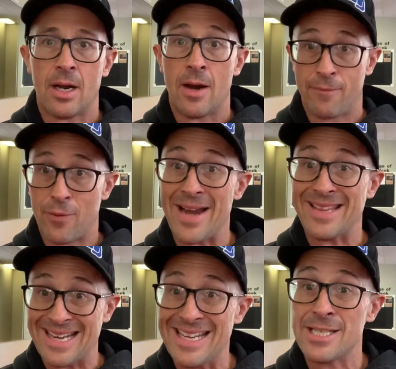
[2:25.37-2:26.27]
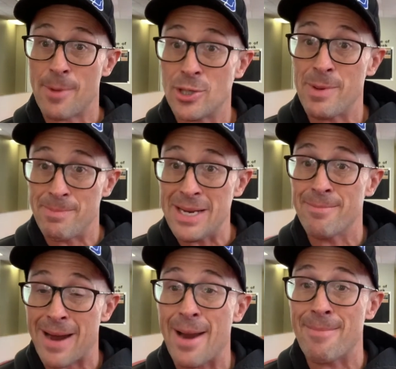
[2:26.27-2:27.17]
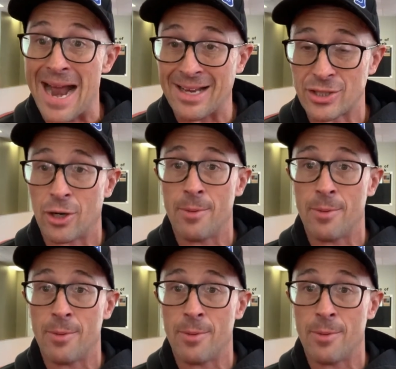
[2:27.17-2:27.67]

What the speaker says: afraid that he is about to be beaten by a master.